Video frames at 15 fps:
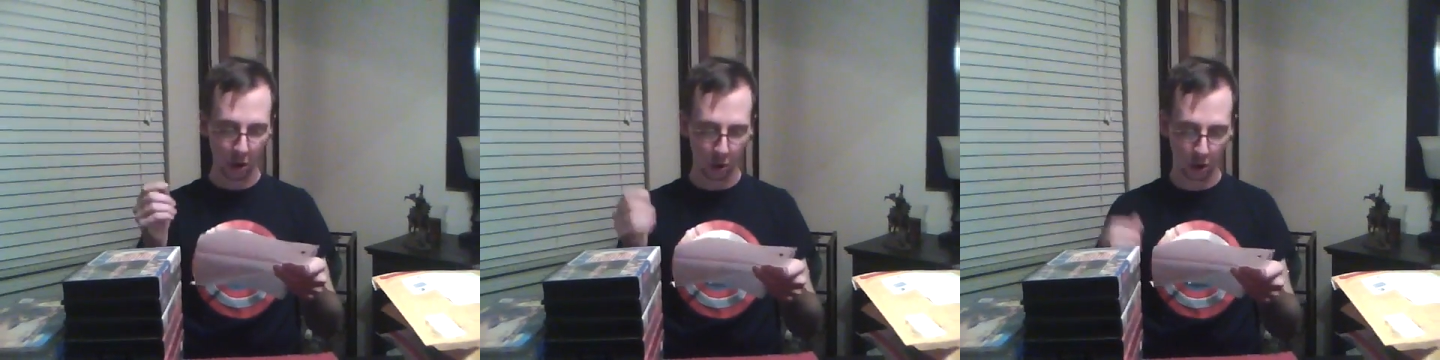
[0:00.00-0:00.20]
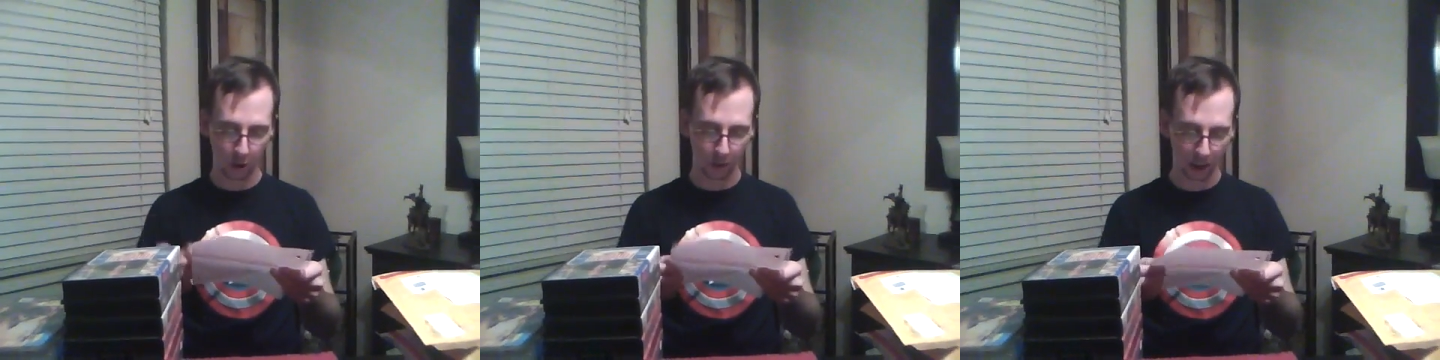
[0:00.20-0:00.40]

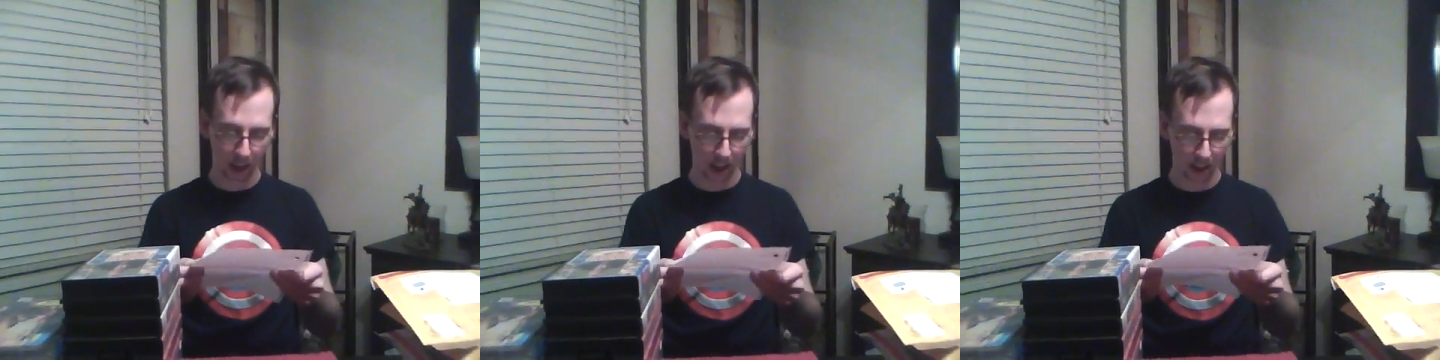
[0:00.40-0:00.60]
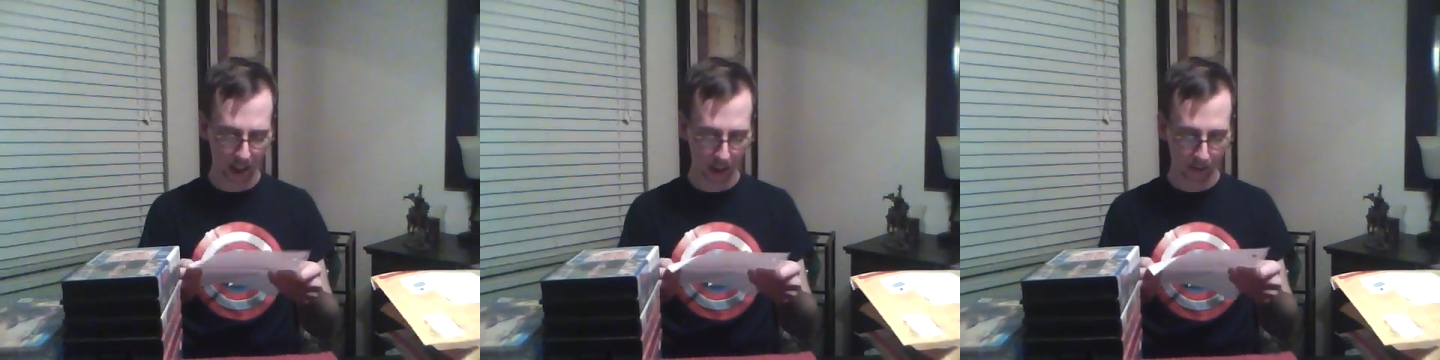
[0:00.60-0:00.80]
Don't
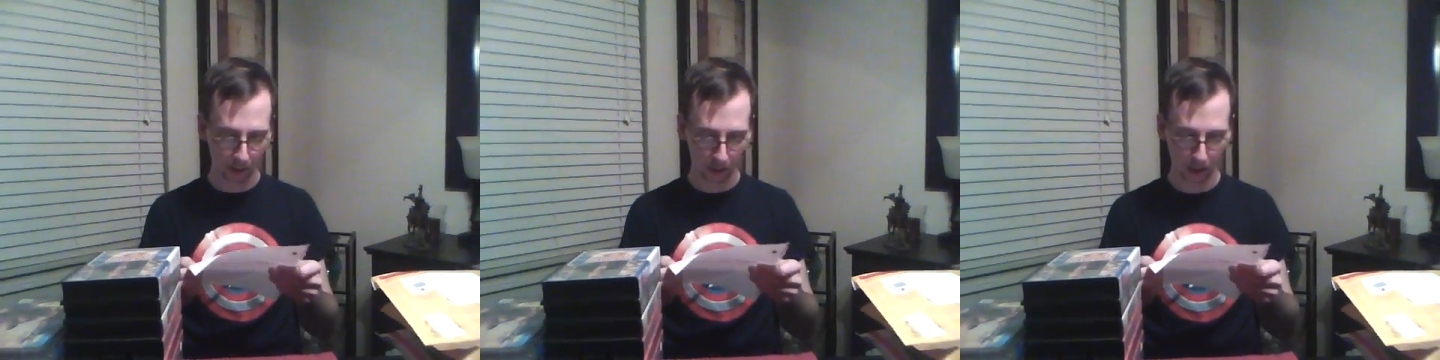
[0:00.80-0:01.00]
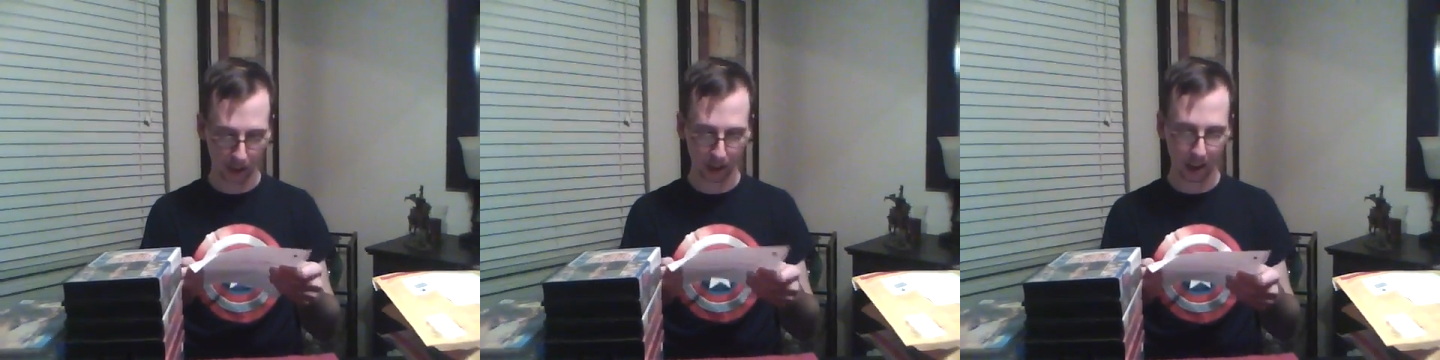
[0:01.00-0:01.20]
forget to give a
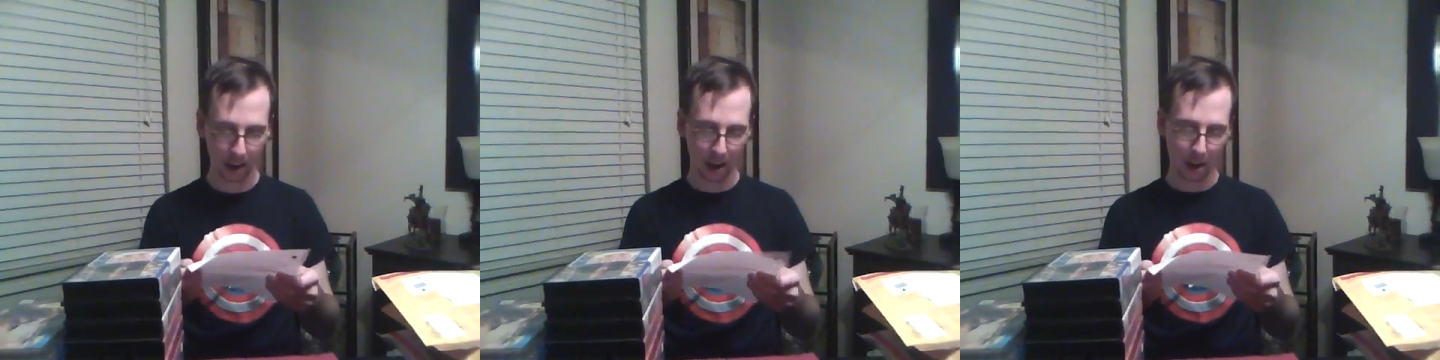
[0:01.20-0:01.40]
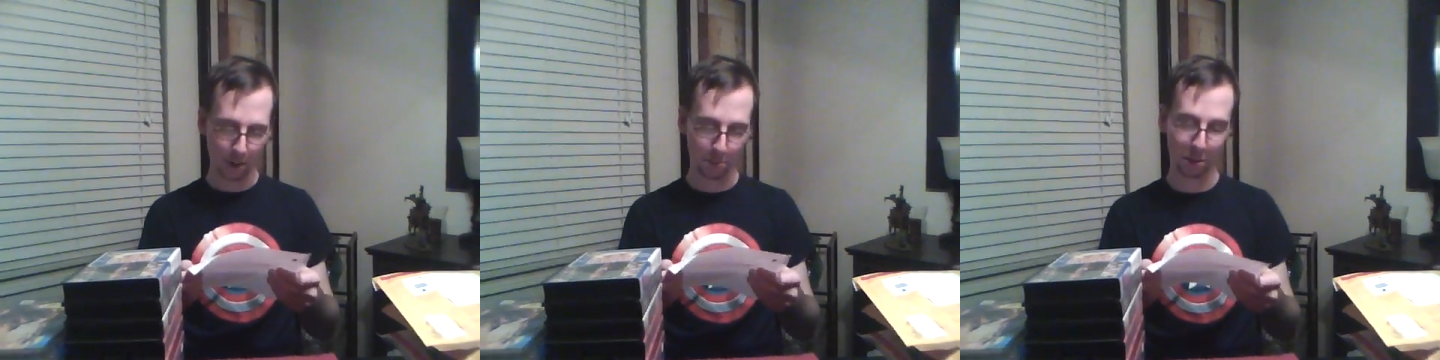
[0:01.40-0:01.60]
good
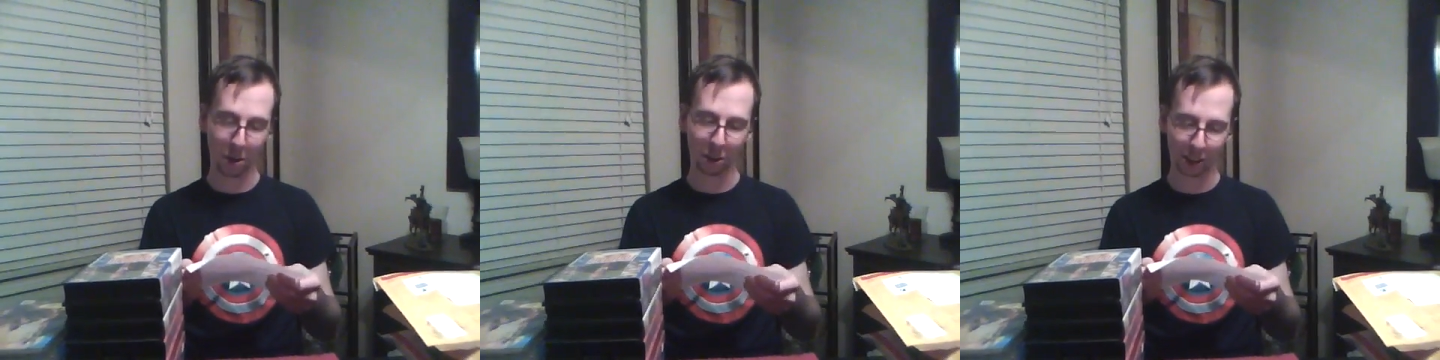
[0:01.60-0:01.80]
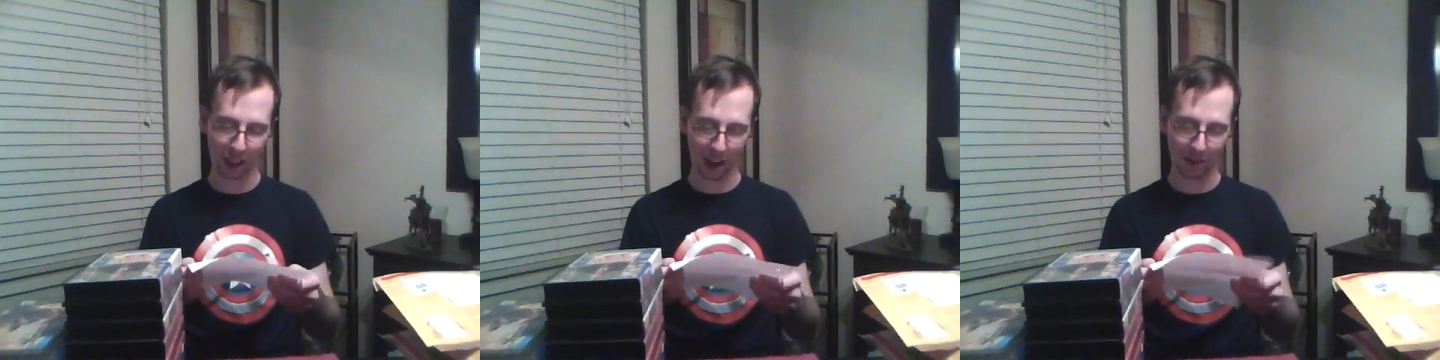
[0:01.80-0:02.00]

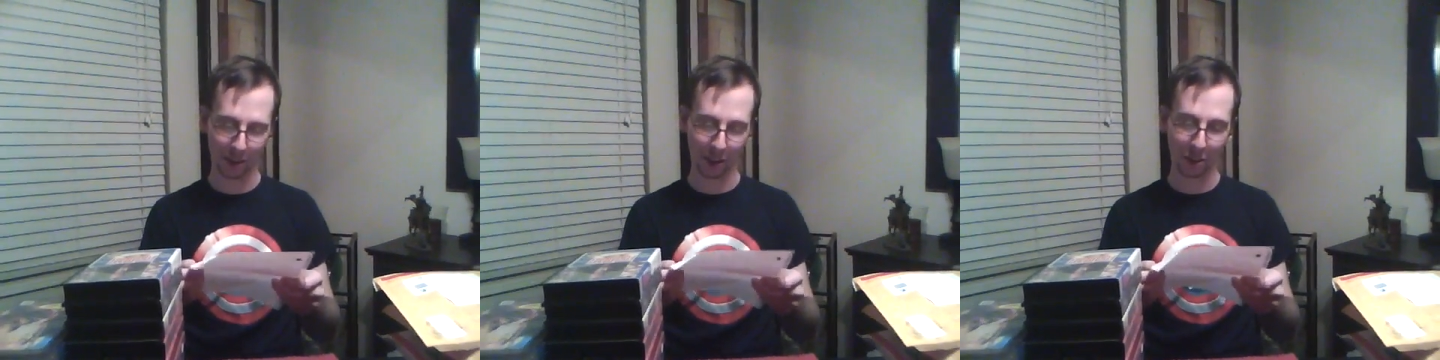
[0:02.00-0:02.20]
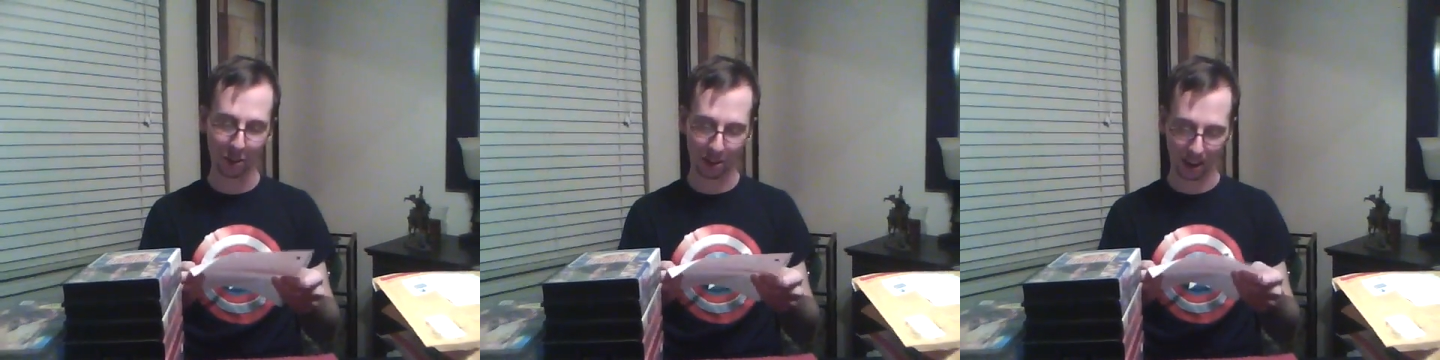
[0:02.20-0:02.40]
blowjob to
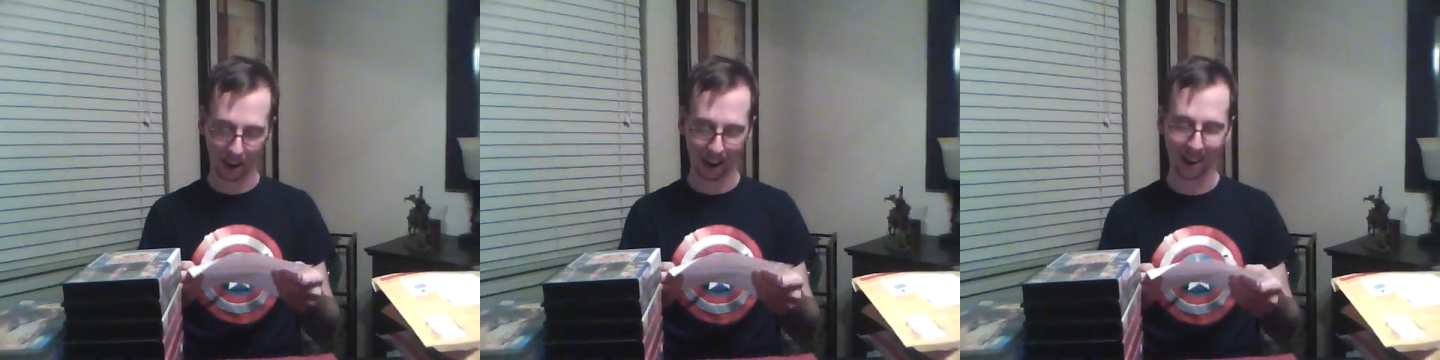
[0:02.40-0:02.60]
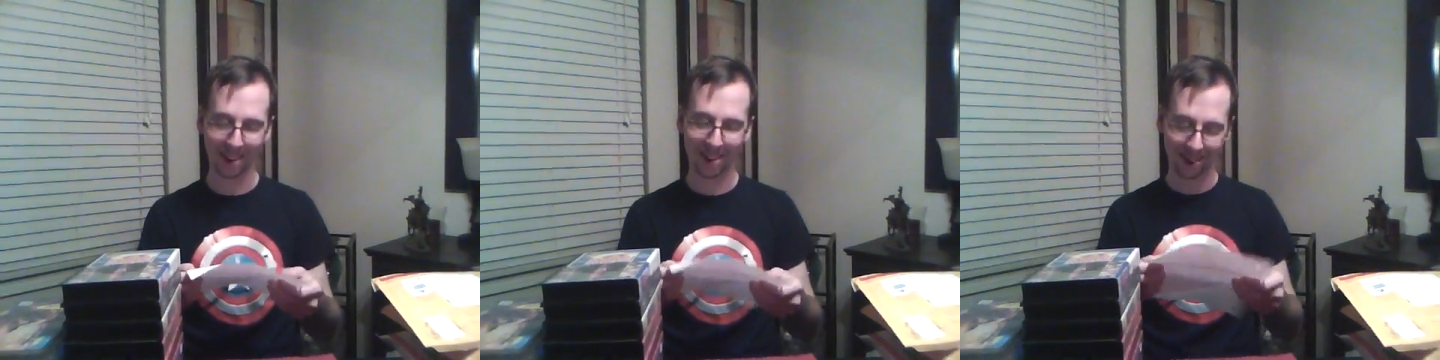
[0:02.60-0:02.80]
those
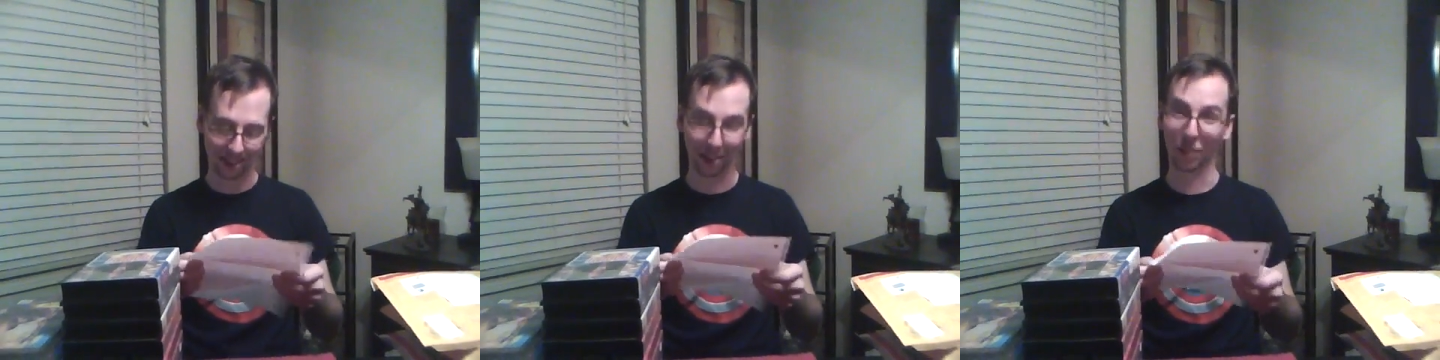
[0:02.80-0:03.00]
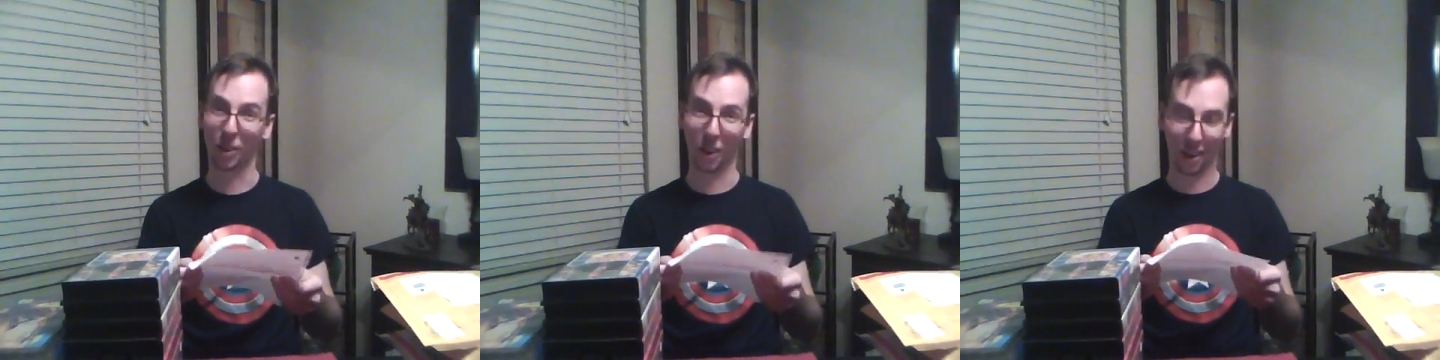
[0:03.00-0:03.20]
carts,
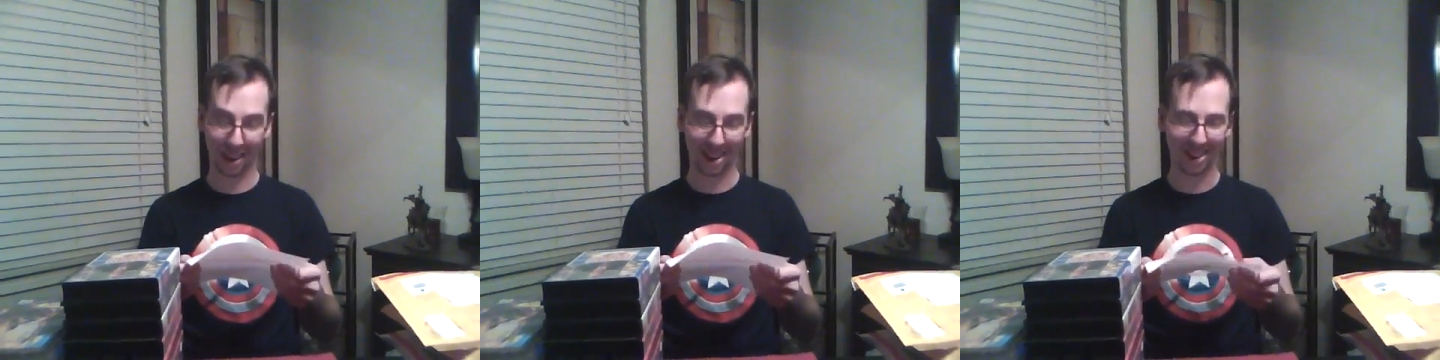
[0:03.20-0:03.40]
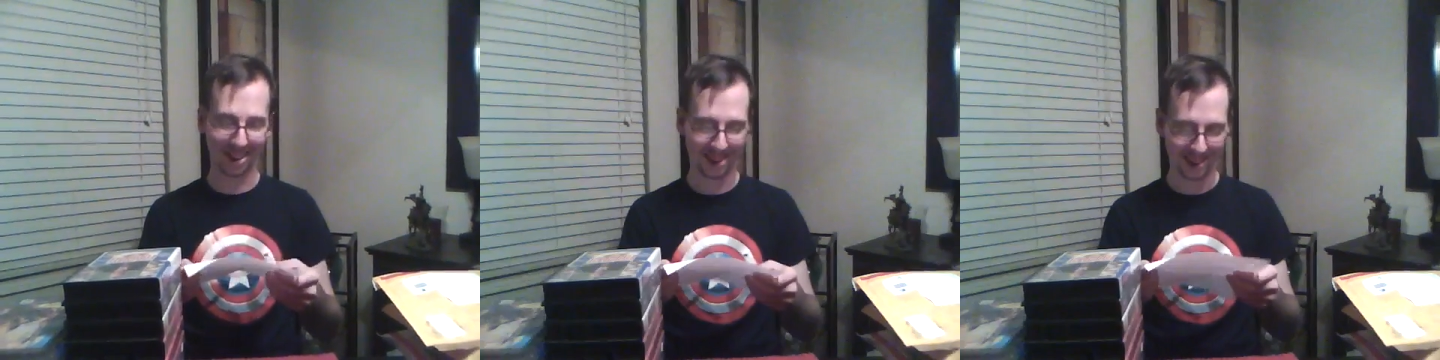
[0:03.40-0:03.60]
of
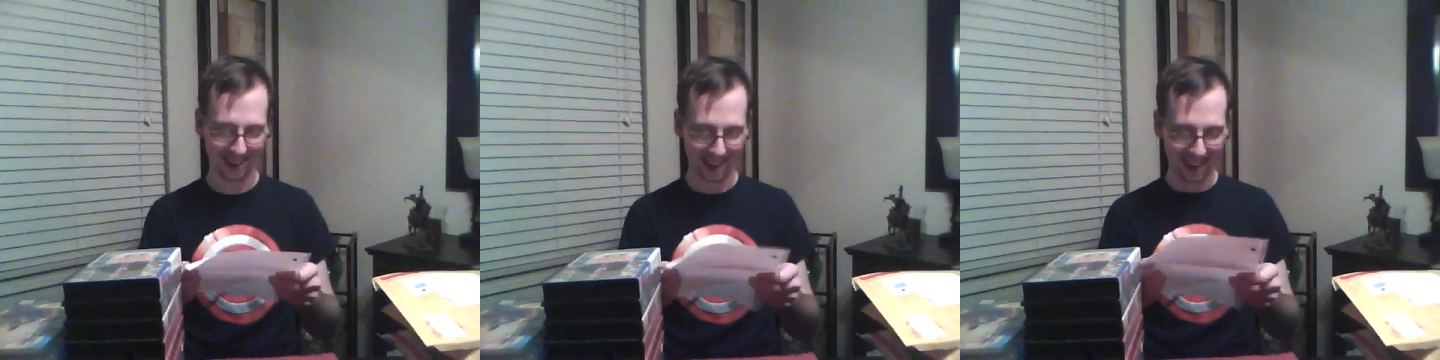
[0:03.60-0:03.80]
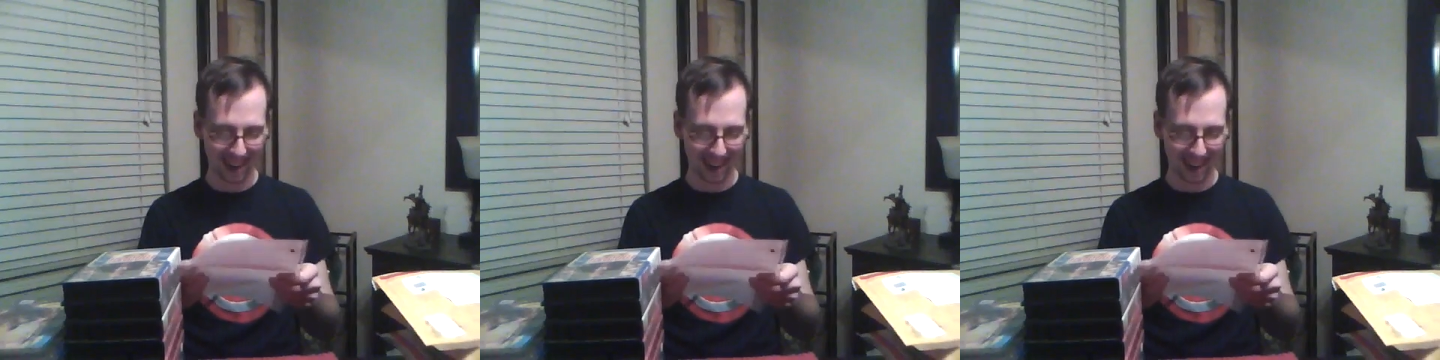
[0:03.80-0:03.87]
course.